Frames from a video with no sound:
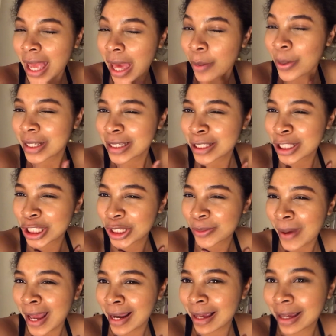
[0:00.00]
I wasn't
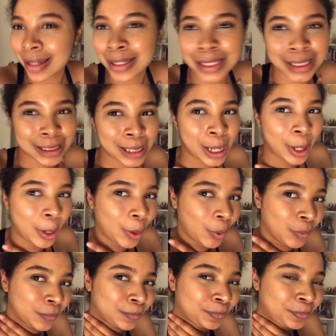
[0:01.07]
sweaty,
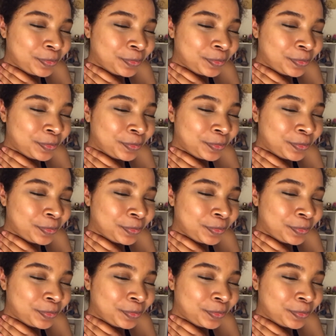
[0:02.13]
so.